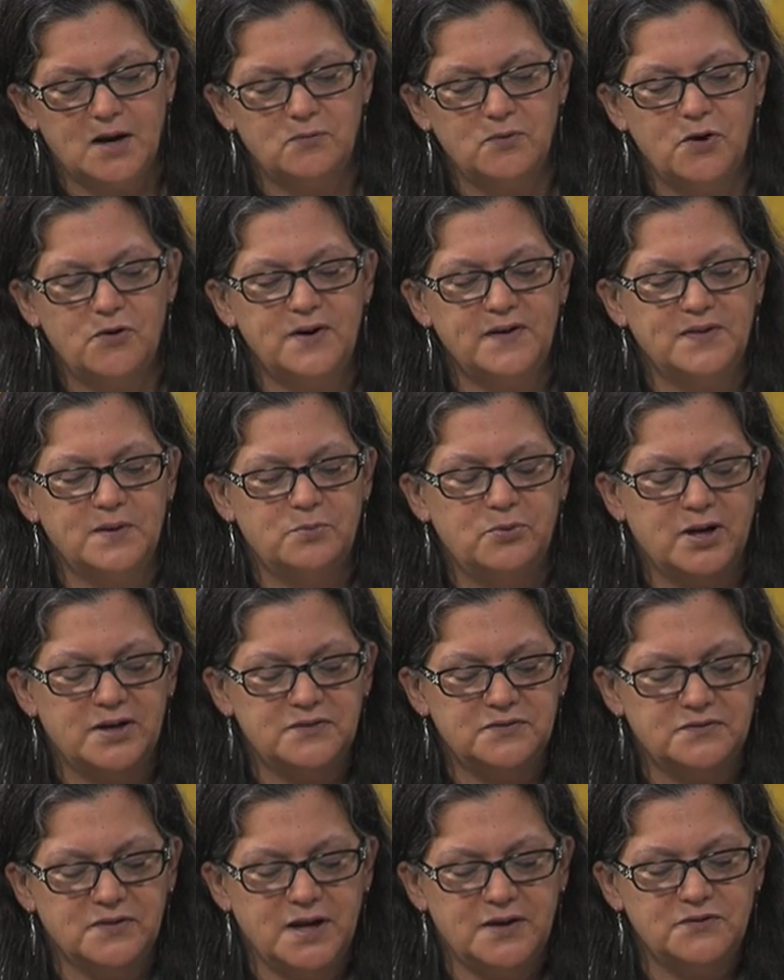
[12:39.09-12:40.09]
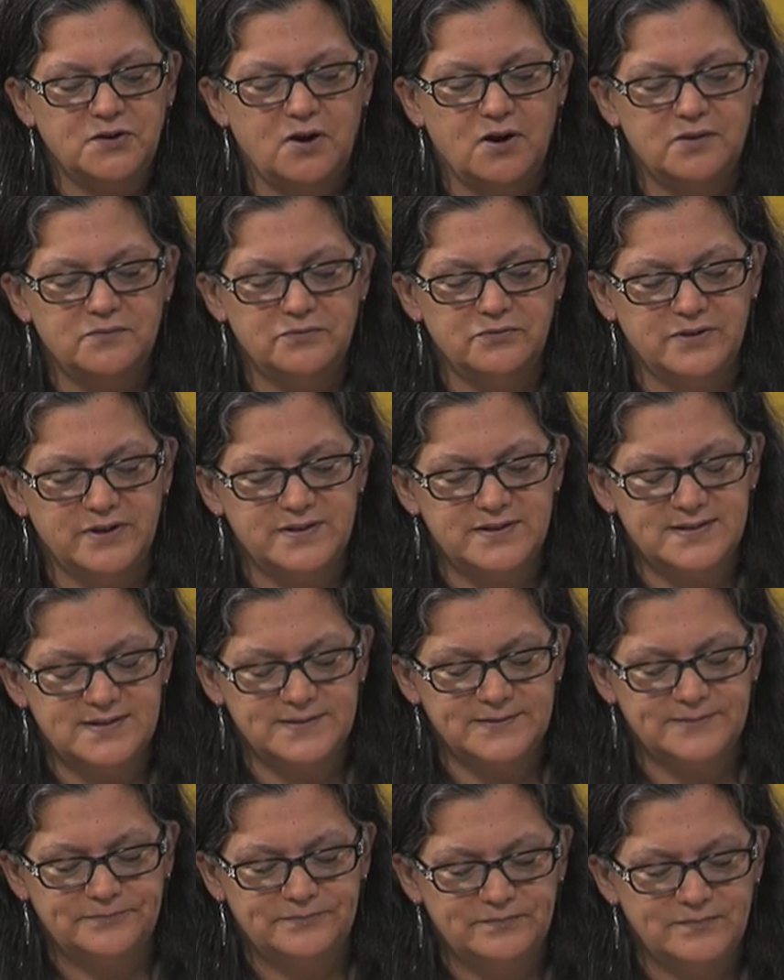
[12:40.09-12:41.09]
I wrote at the Breath of Life
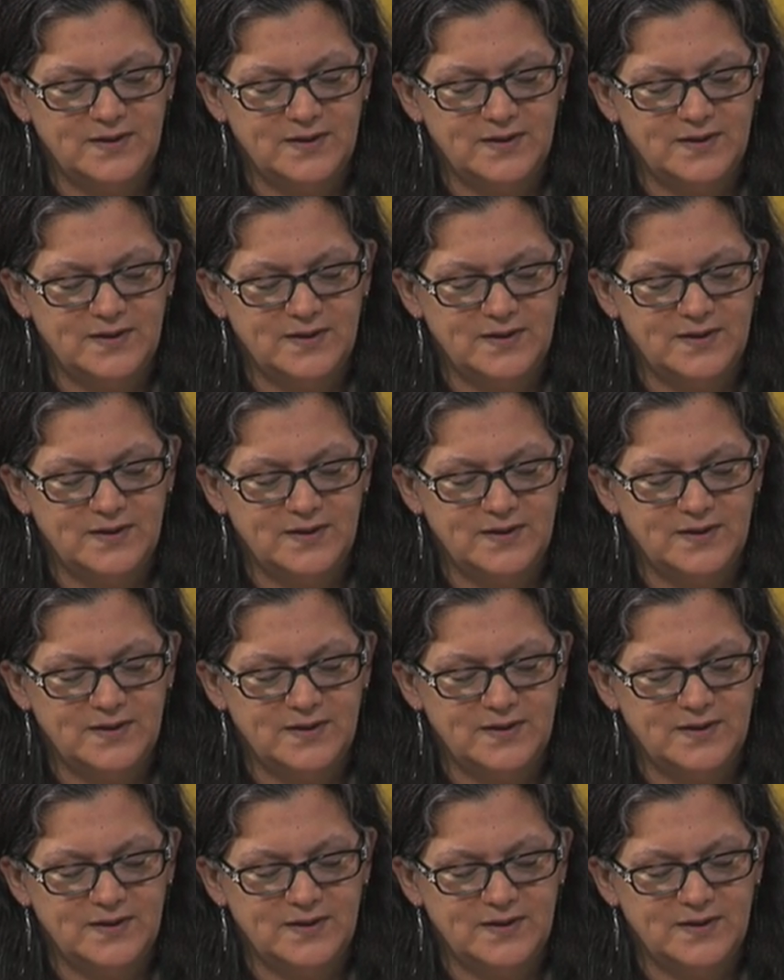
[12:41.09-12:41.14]
conference.